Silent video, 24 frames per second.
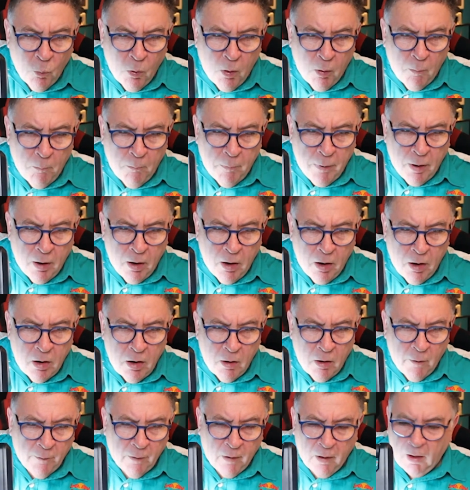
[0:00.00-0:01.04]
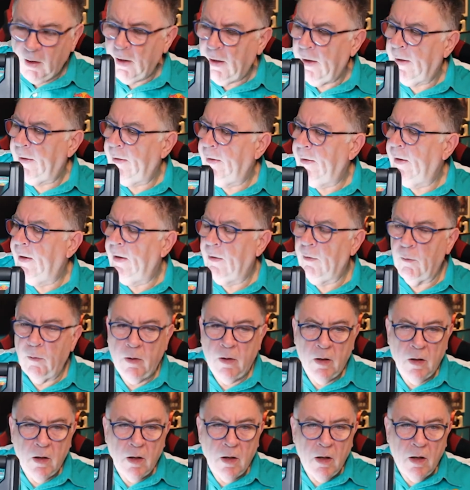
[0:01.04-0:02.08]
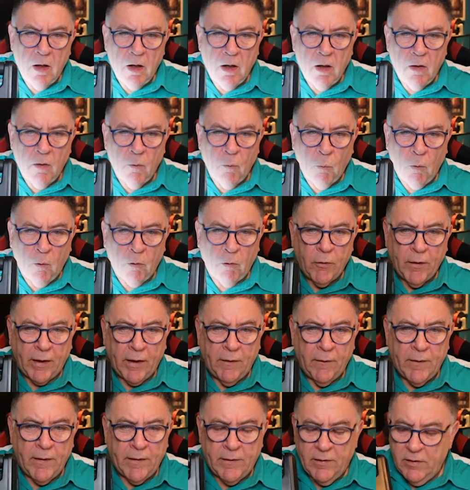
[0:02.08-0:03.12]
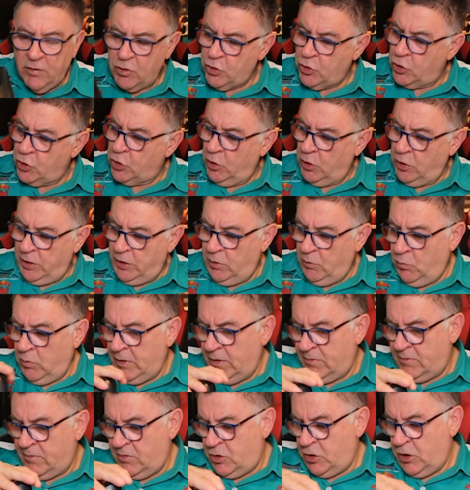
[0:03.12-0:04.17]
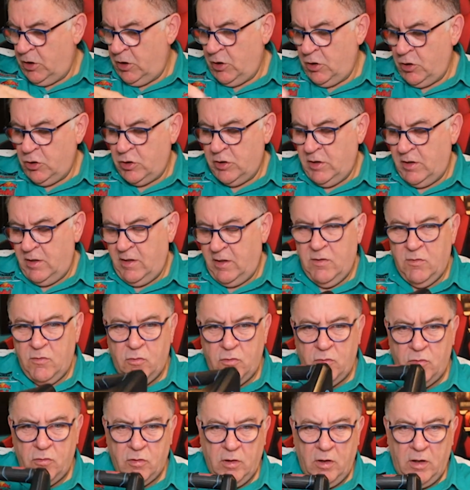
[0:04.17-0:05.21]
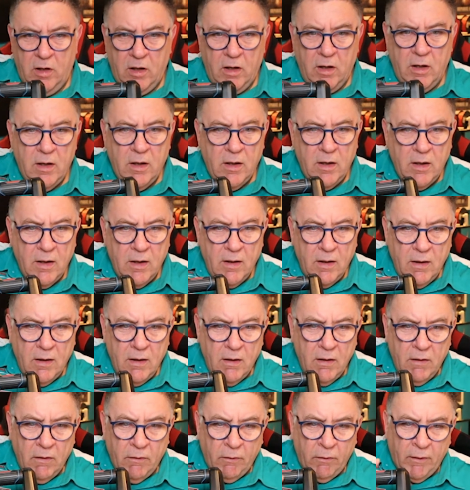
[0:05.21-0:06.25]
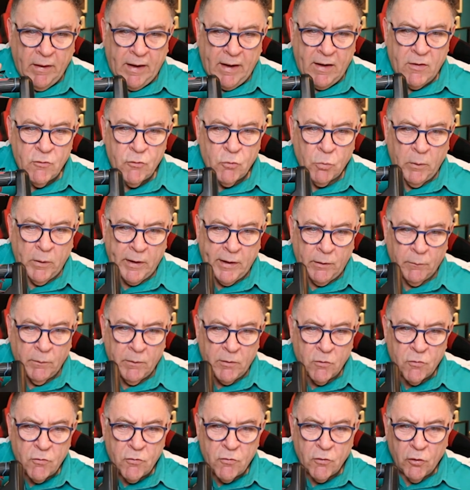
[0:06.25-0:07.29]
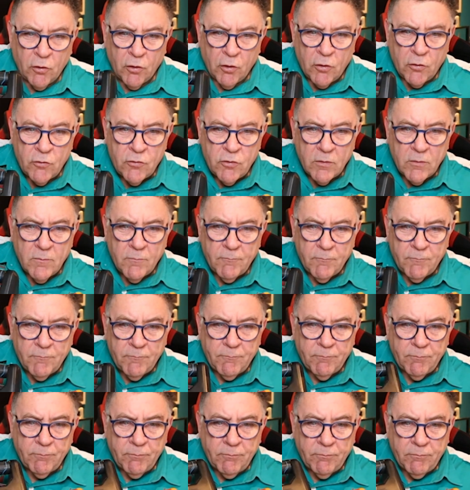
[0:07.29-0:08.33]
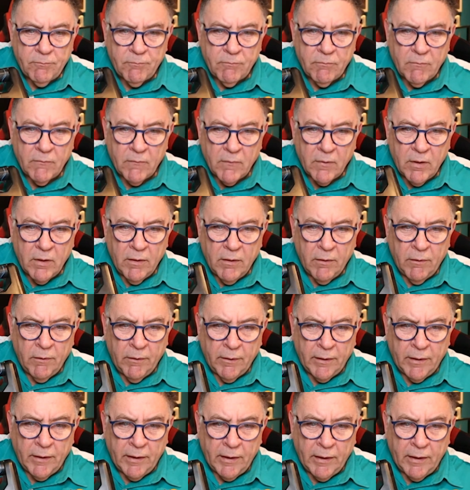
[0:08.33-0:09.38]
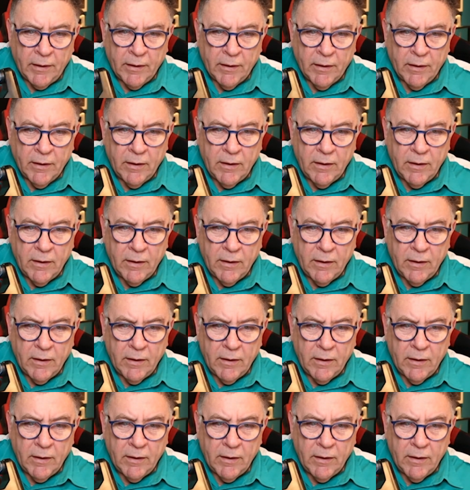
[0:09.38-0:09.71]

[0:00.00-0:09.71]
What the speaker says: bar on the light now. One thing I didn't show you where to charge it, it's that's where you insert the